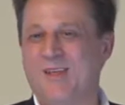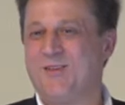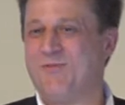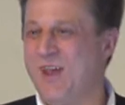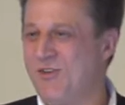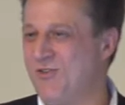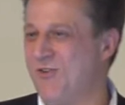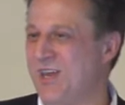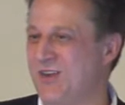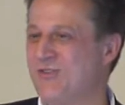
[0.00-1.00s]

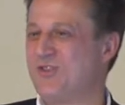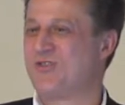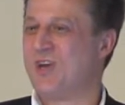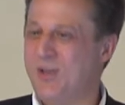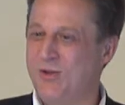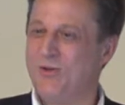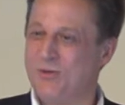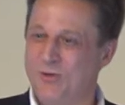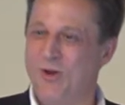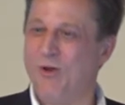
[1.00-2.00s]
veterinary industry, who,
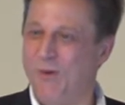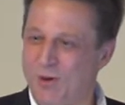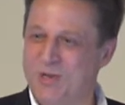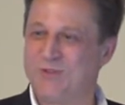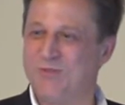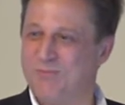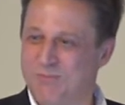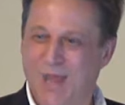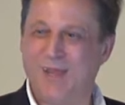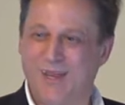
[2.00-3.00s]
you know, are into
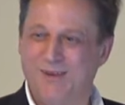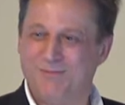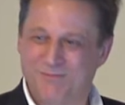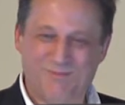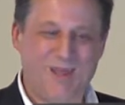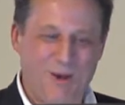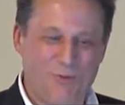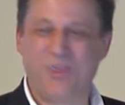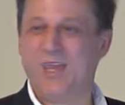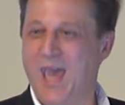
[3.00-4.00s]
making
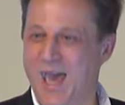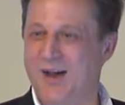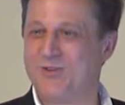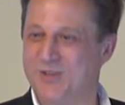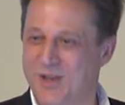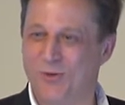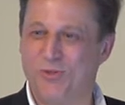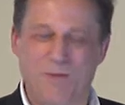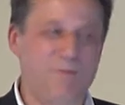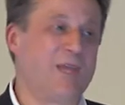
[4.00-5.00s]
healthy cows and
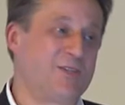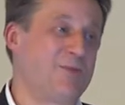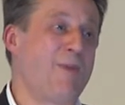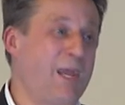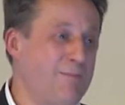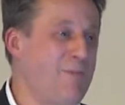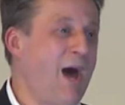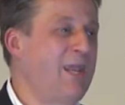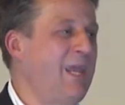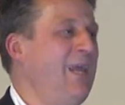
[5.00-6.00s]
healthy pigs to make
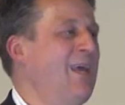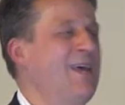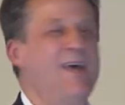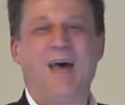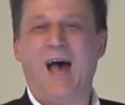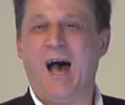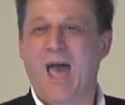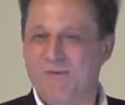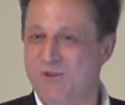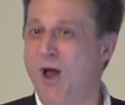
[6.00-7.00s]
money,
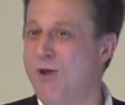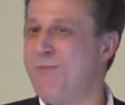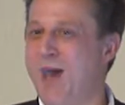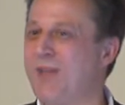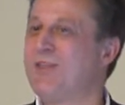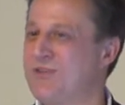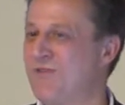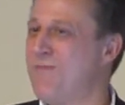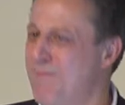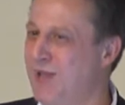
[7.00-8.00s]
have known about this
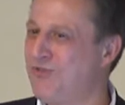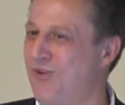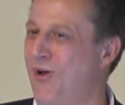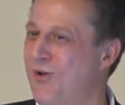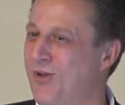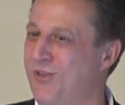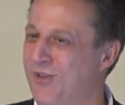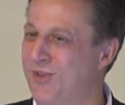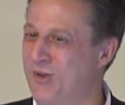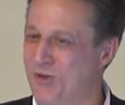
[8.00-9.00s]
for much longer
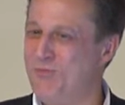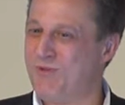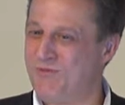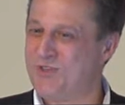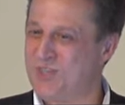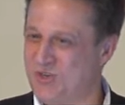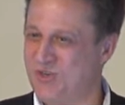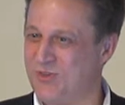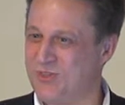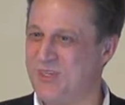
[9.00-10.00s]
than the human
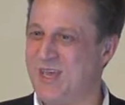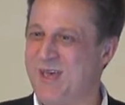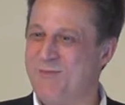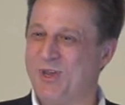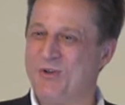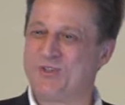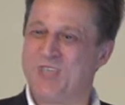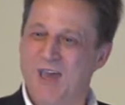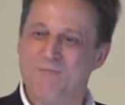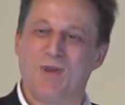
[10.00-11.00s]
physicians, because
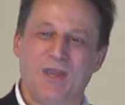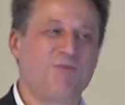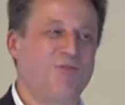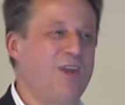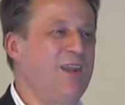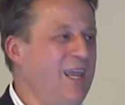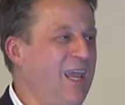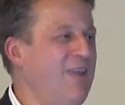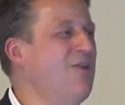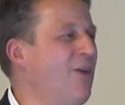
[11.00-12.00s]
they've been feeding
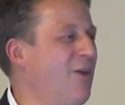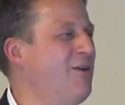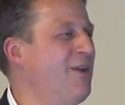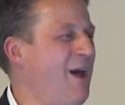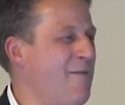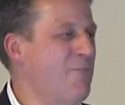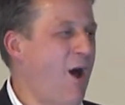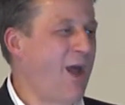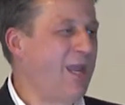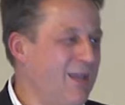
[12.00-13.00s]
inulin,
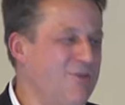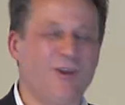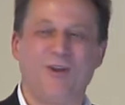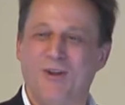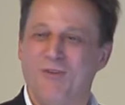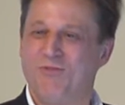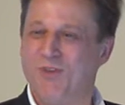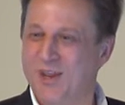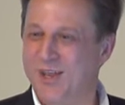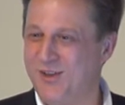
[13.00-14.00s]
buying inulin and
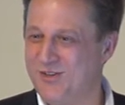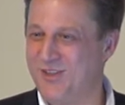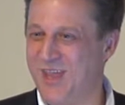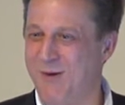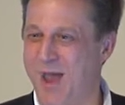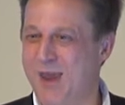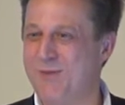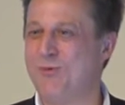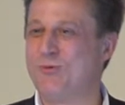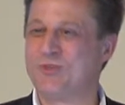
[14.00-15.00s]
feeding it to their
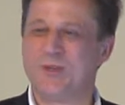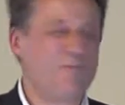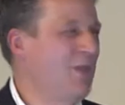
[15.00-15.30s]
animals